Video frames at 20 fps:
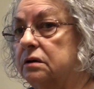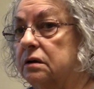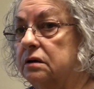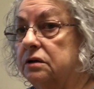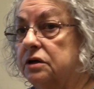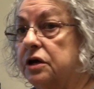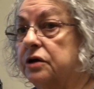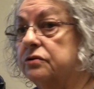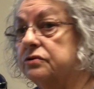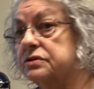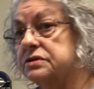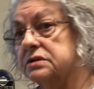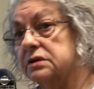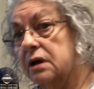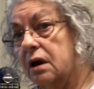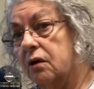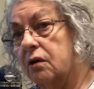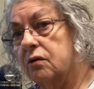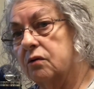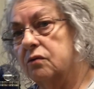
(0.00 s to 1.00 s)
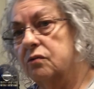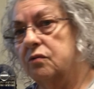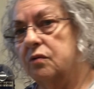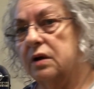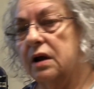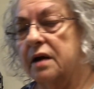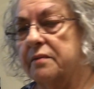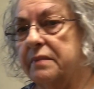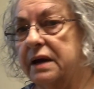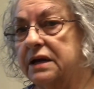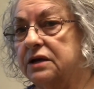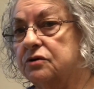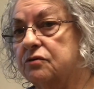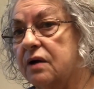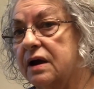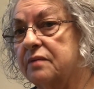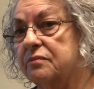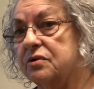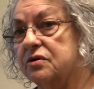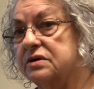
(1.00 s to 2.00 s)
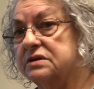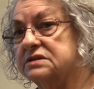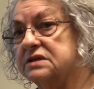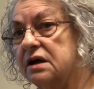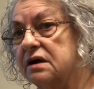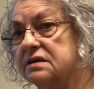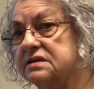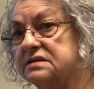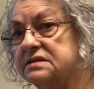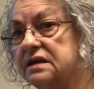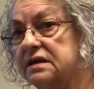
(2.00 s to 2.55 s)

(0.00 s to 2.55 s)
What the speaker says: Years ago, when I made cranberry sauce